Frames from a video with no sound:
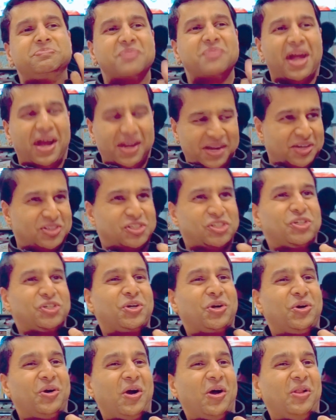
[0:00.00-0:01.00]
I got
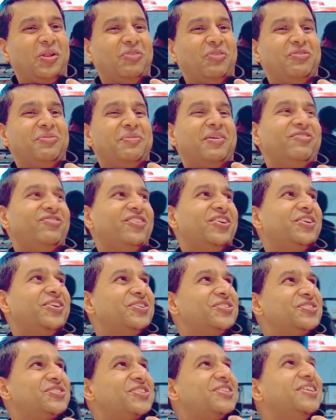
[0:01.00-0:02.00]
sugar all over my
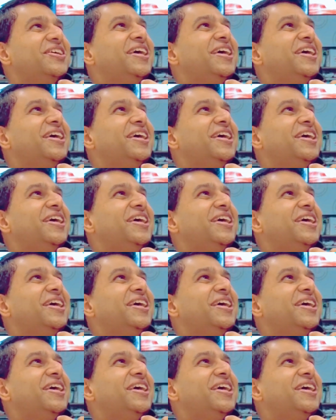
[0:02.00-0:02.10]
fingers.